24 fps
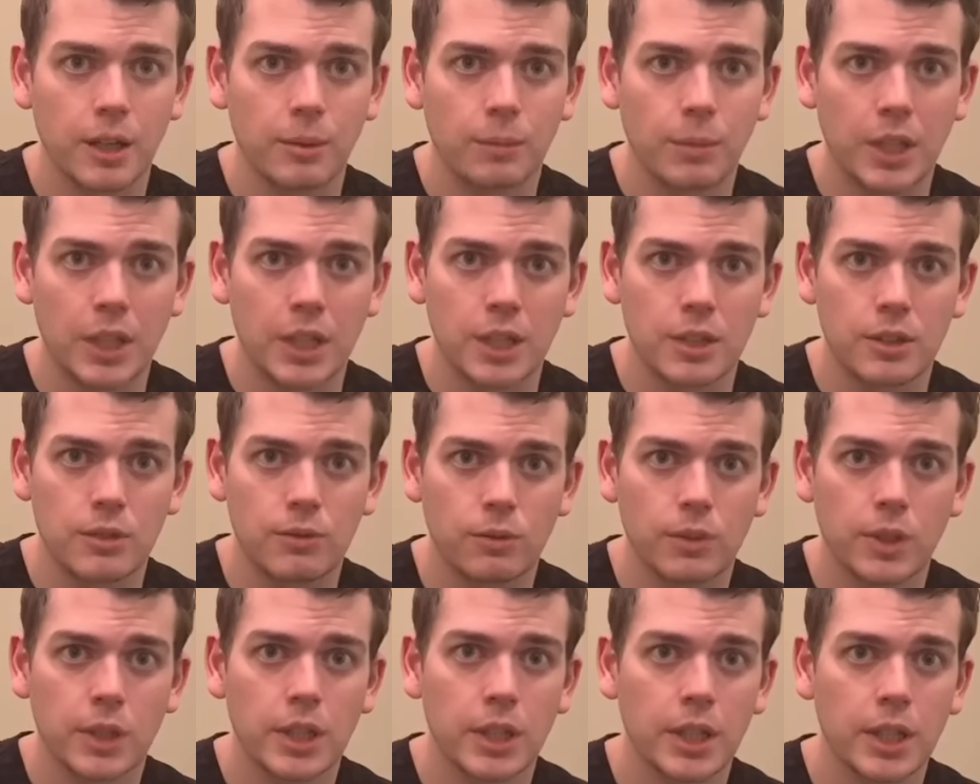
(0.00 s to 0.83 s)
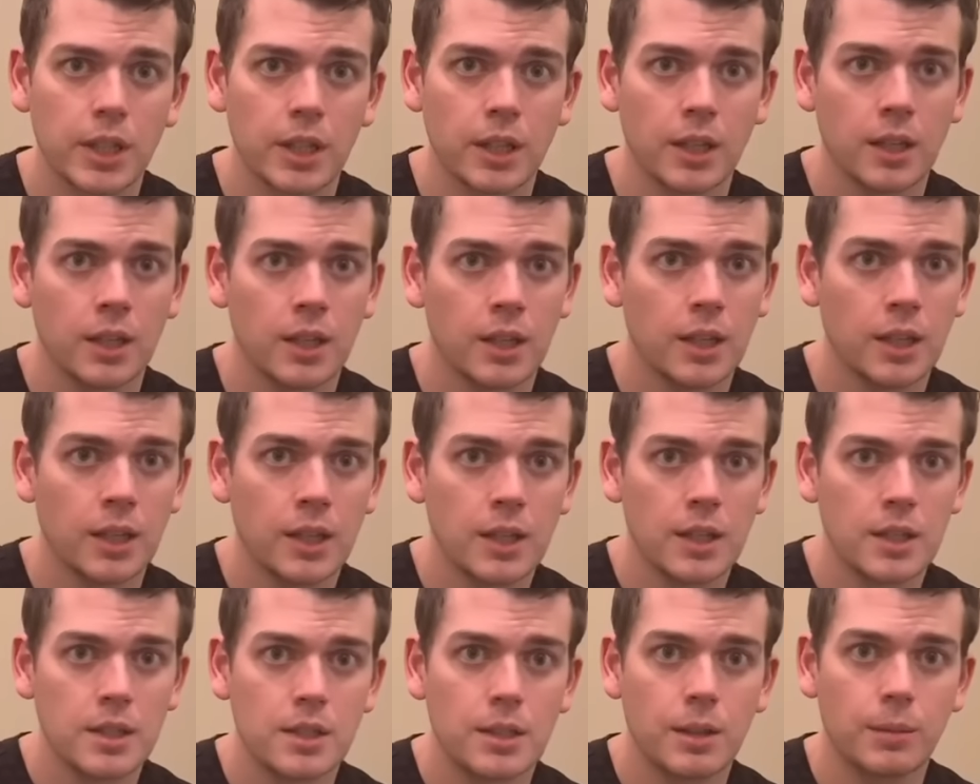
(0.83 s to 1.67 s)
I mean, it's really
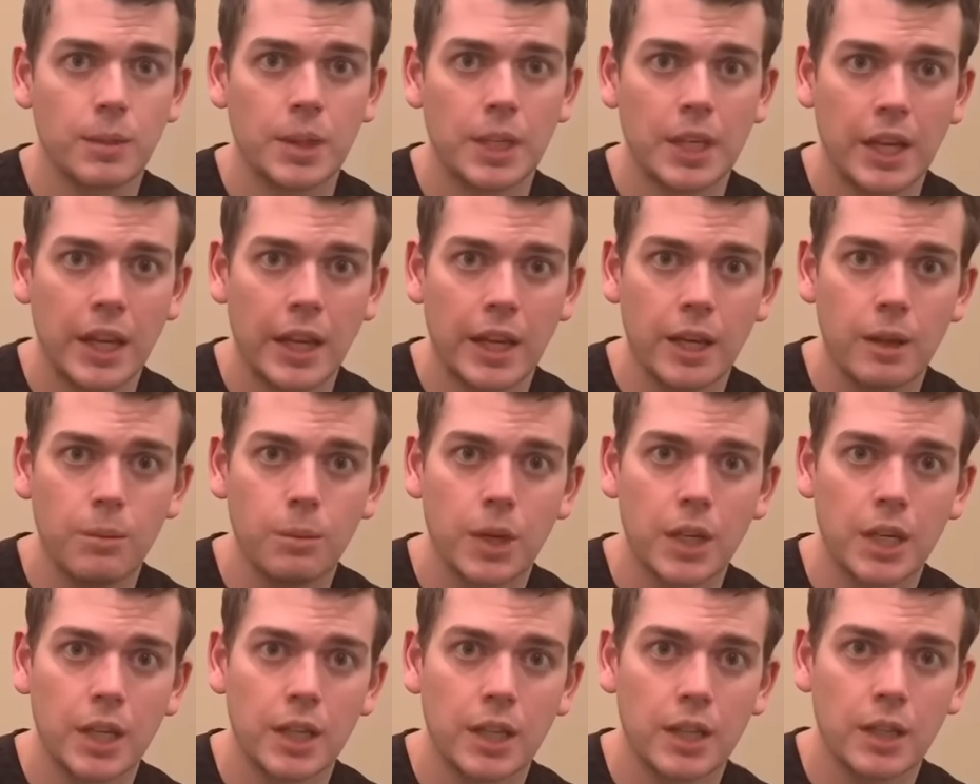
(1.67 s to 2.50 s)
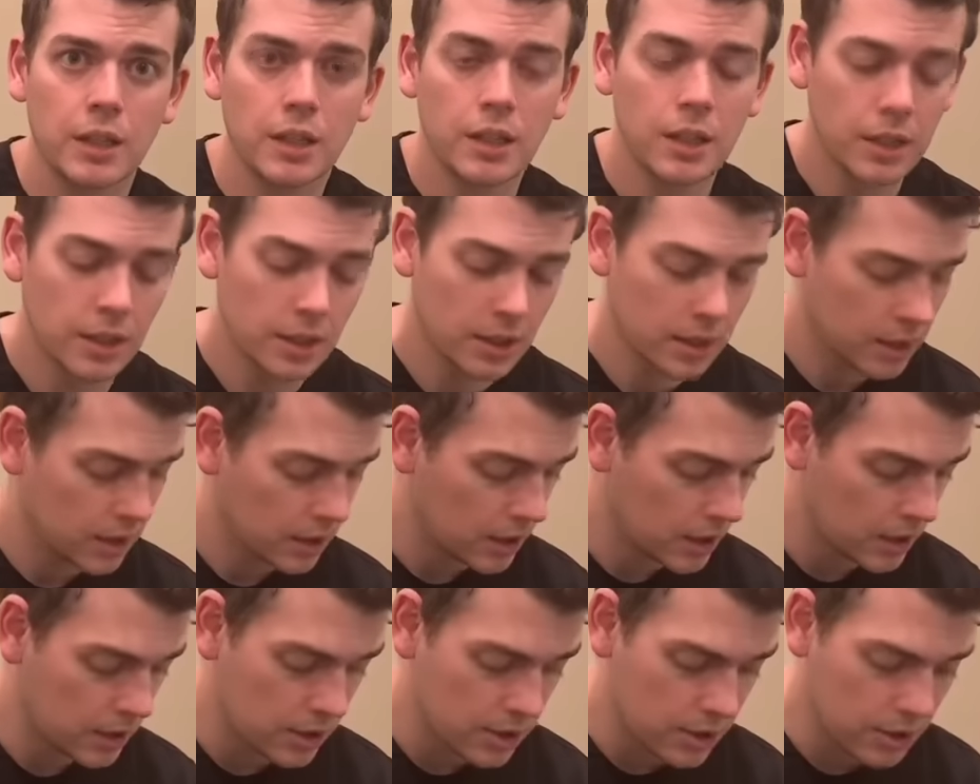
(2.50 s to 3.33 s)
something anybody
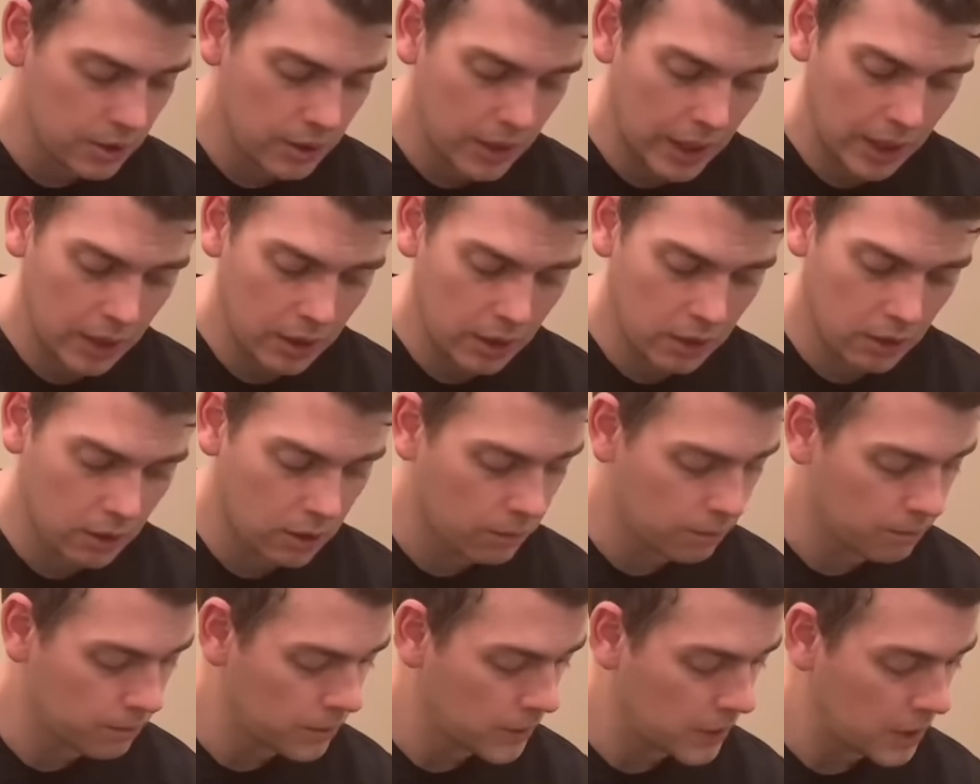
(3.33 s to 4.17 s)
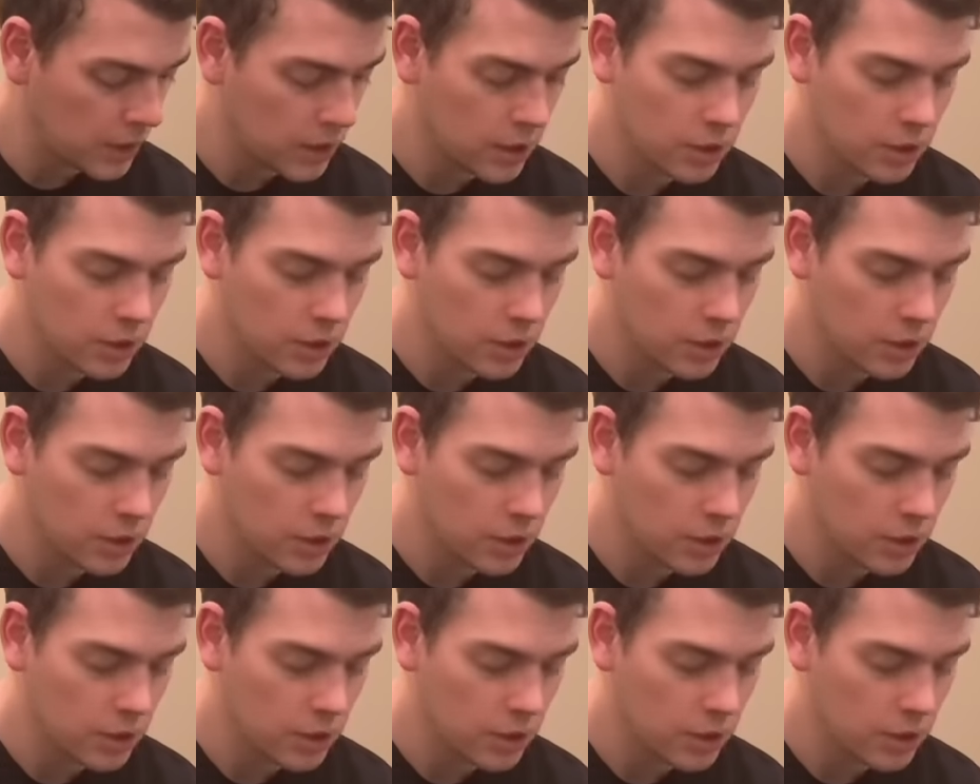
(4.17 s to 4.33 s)
can do at home.